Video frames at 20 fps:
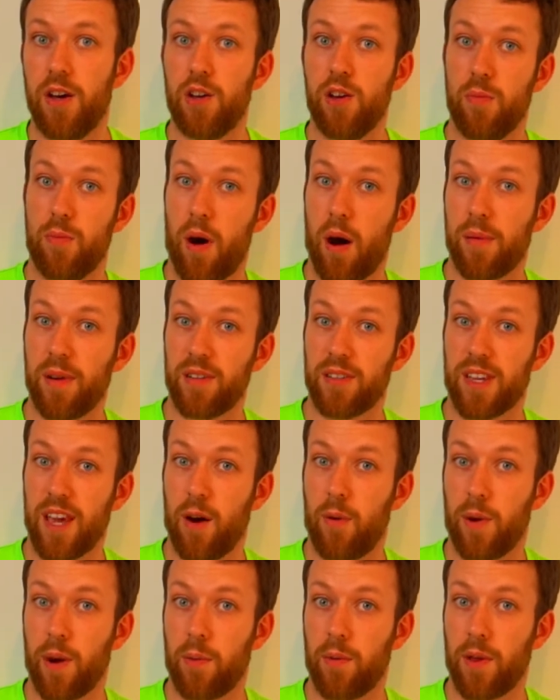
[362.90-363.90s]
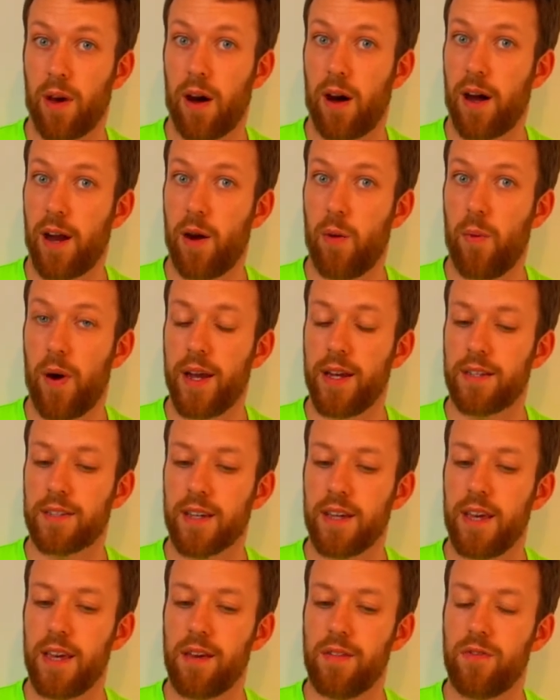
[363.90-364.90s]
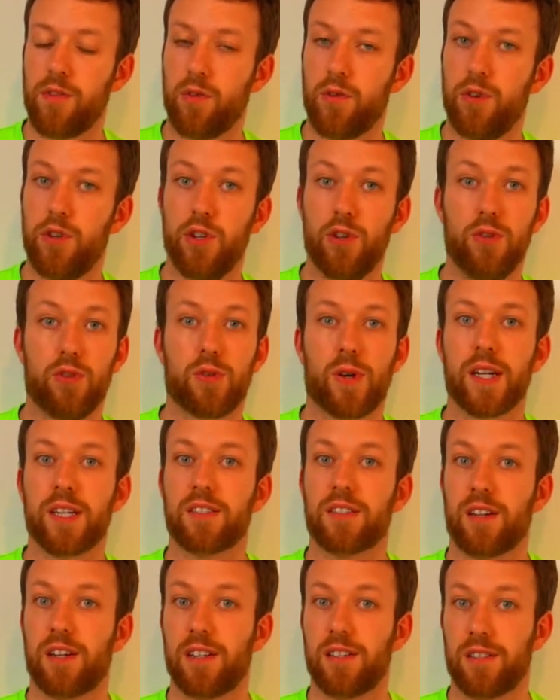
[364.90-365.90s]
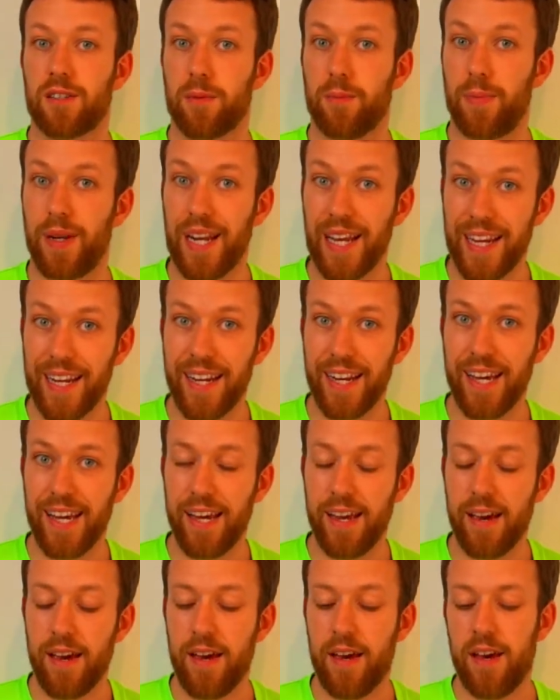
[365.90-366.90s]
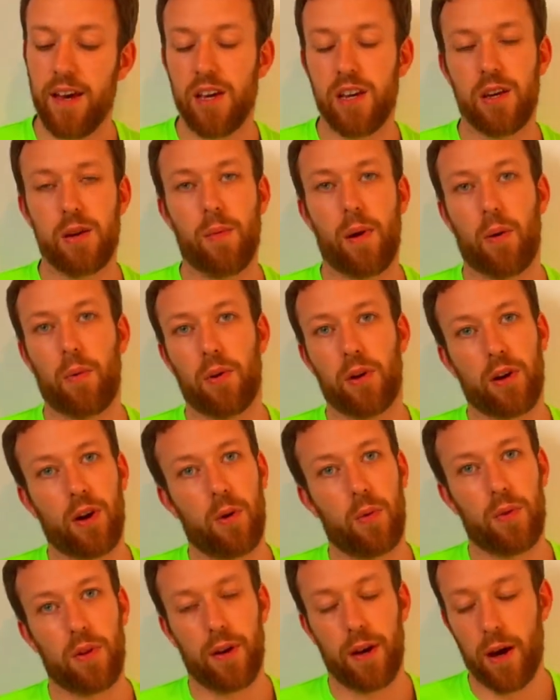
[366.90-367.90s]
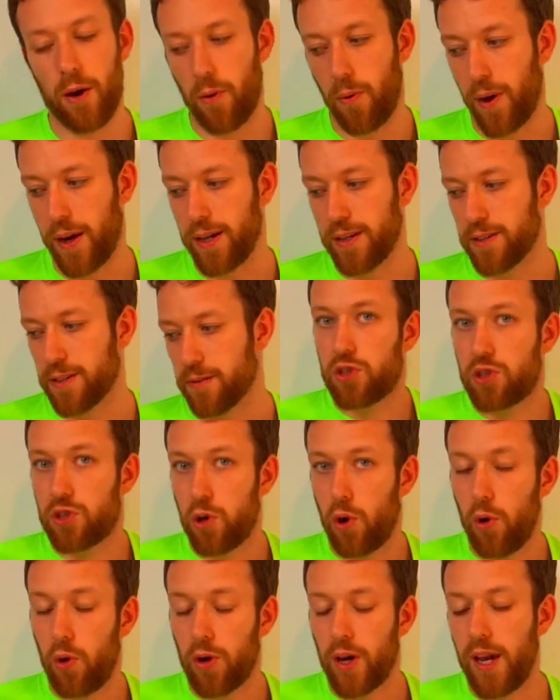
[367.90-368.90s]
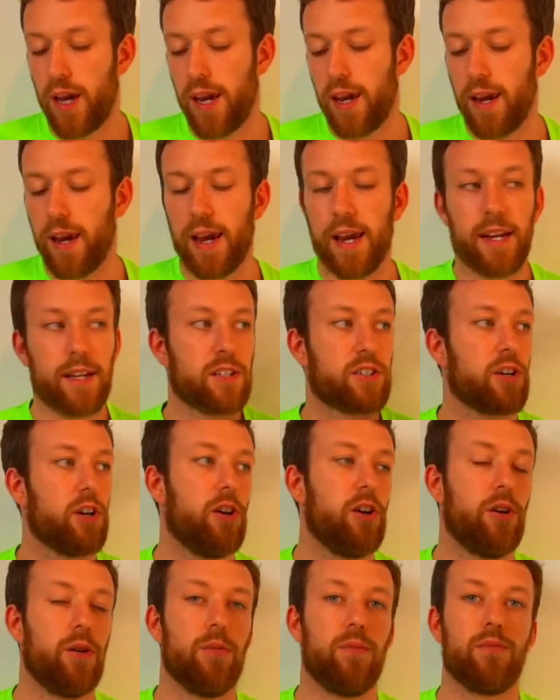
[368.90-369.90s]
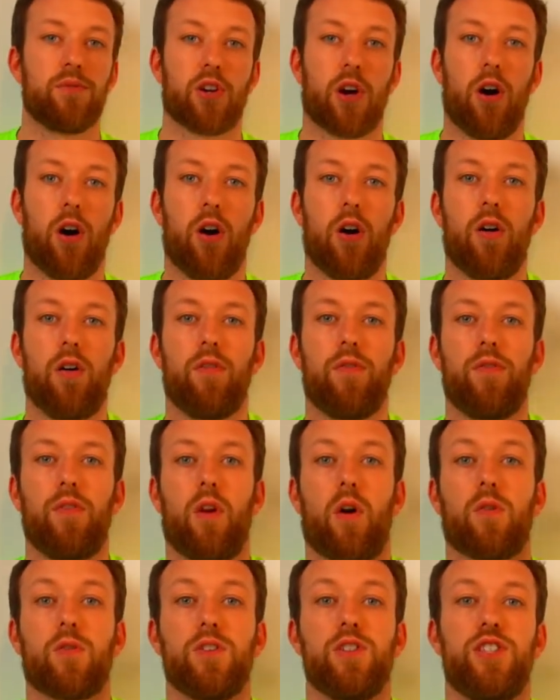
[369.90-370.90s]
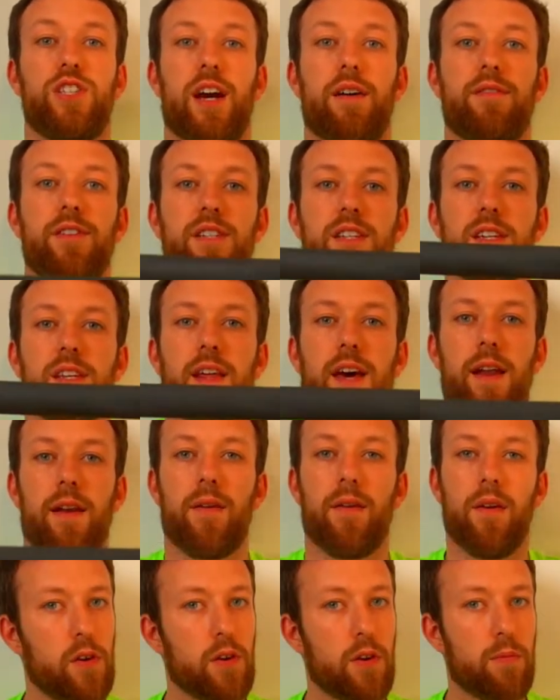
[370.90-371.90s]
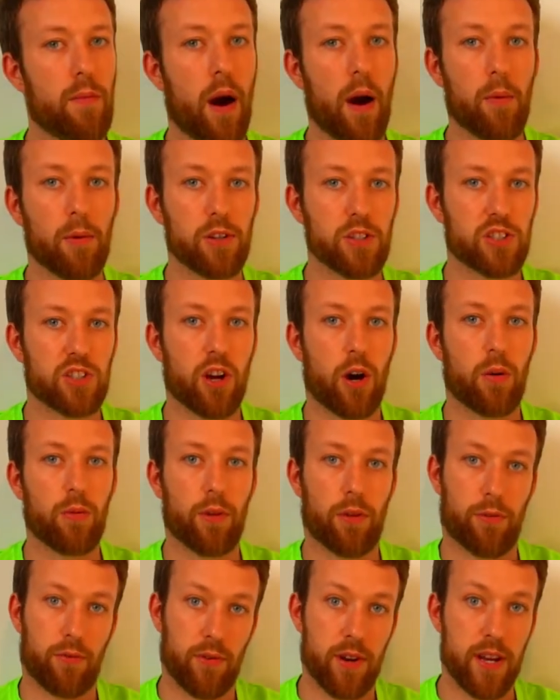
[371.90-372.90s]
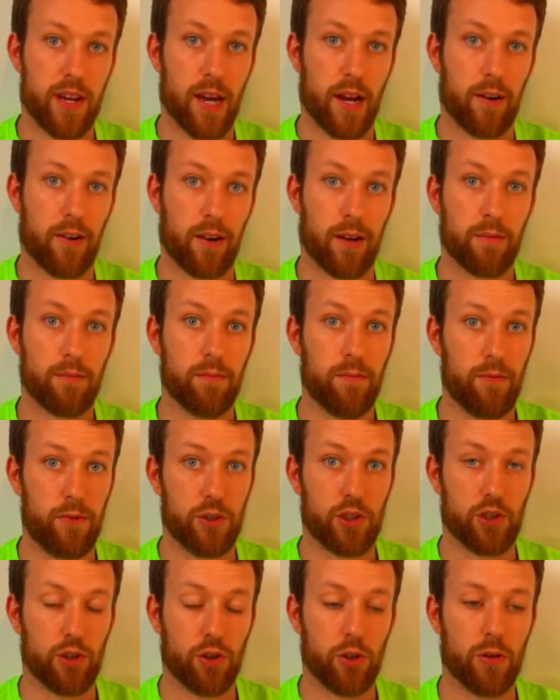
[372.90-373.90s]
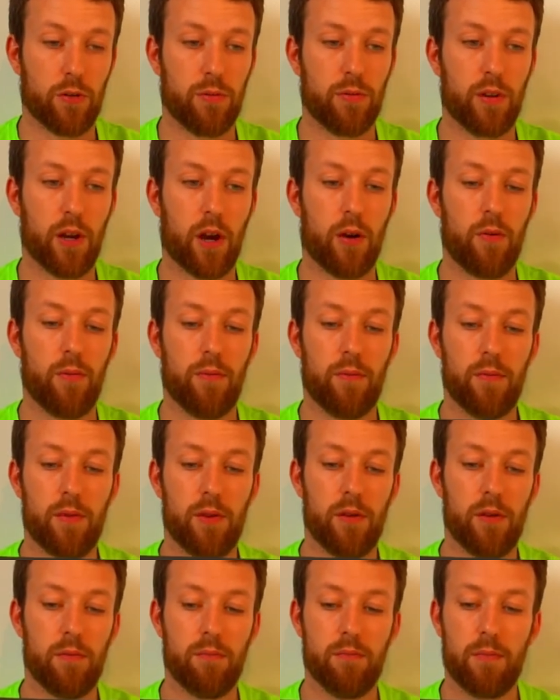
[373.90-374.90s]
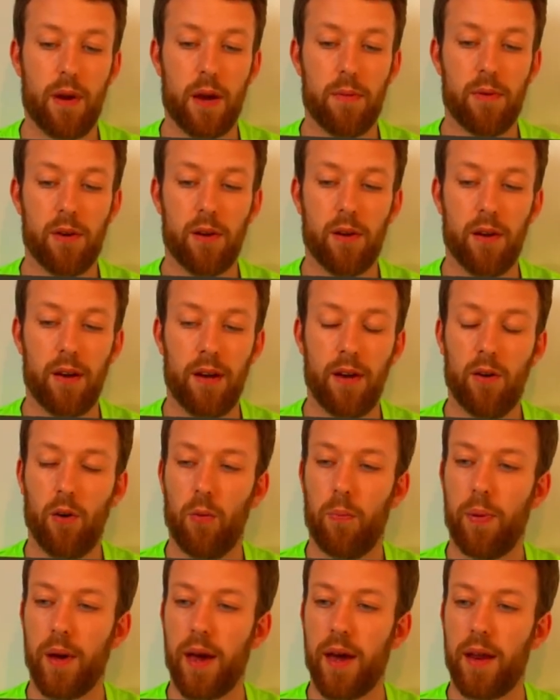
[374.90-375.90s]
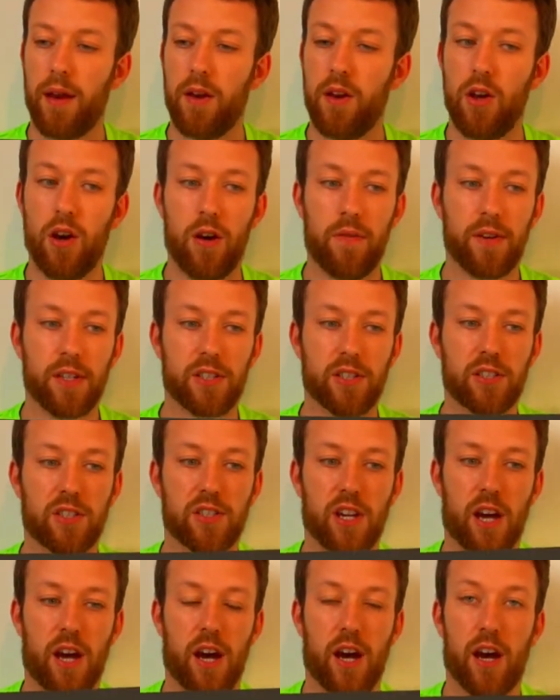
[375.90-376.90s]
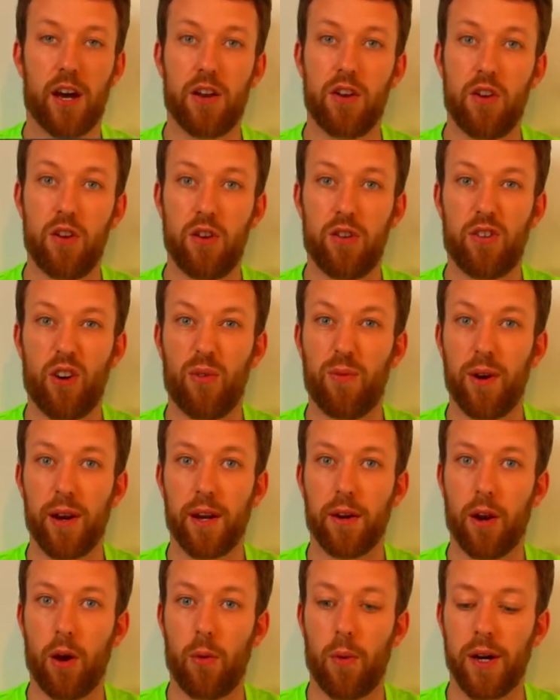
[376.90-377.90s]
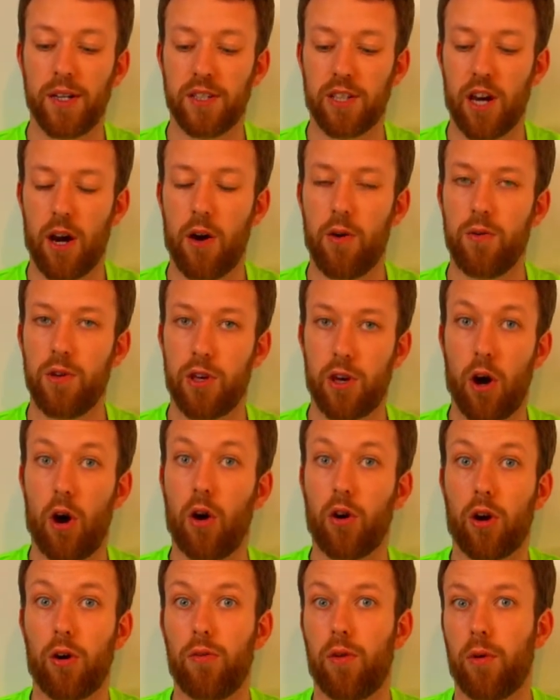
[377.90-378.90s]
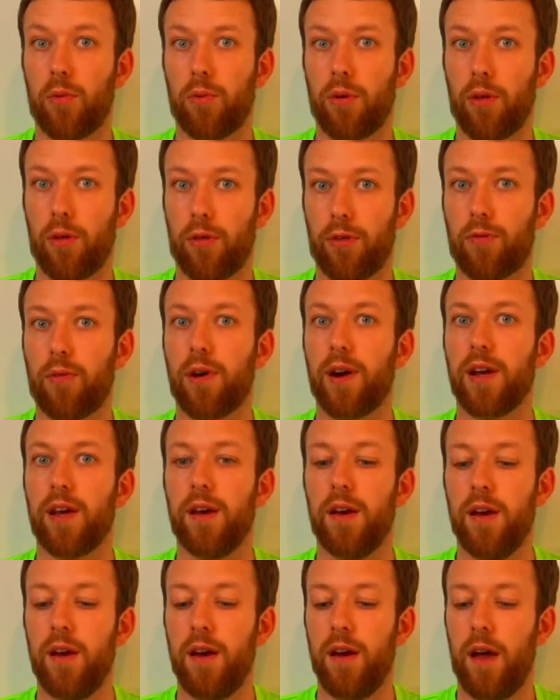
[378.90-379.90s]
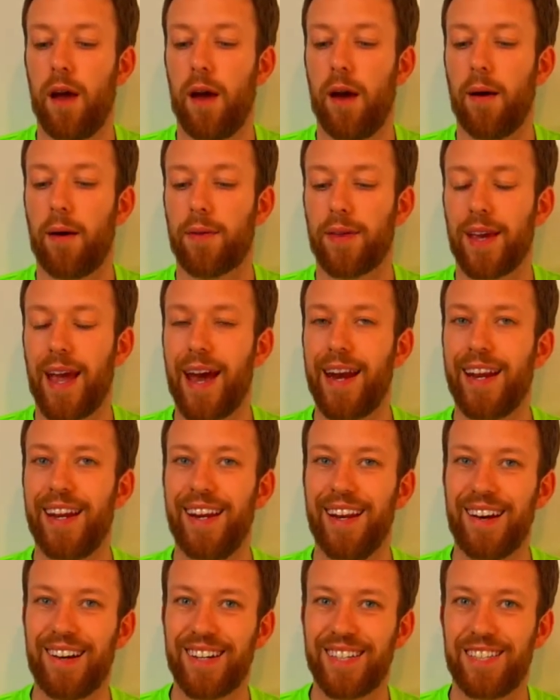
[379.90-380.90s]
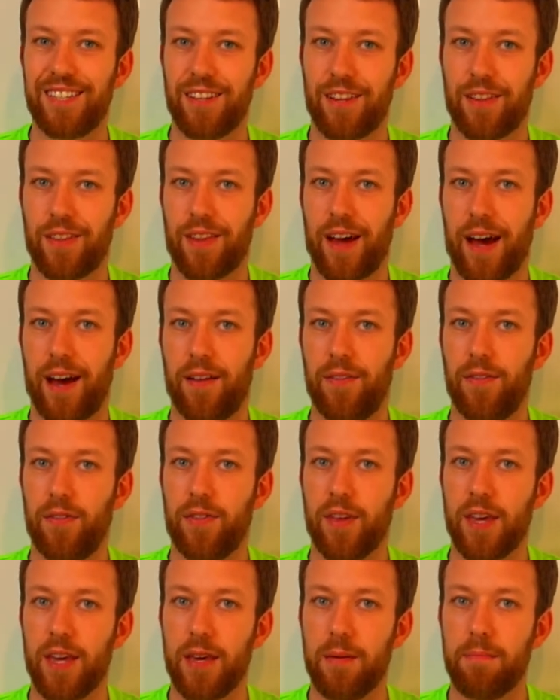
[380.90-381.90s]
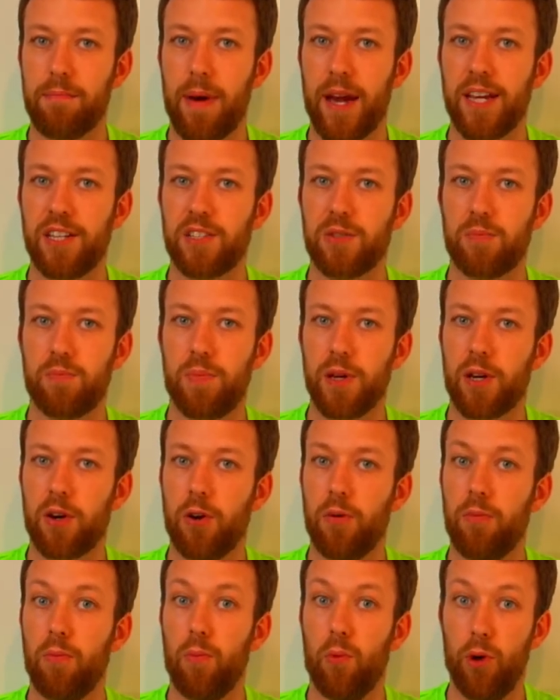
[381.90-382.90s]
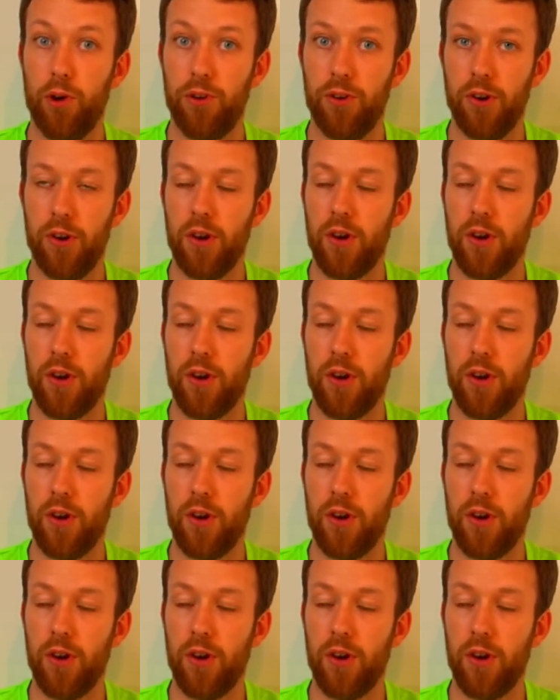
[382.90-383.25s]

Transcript: you might be able to get away with a higher weight. If you're new to exercise completely, you might want to go with a lower weight. Talking in terms of longevity then, you might want to start with a 3 kilogram for sure. You know, maybe you're a little bit nervous, don't really know where to go, you can't go wrong with a 3. I think any lighter than that, the mace become wood,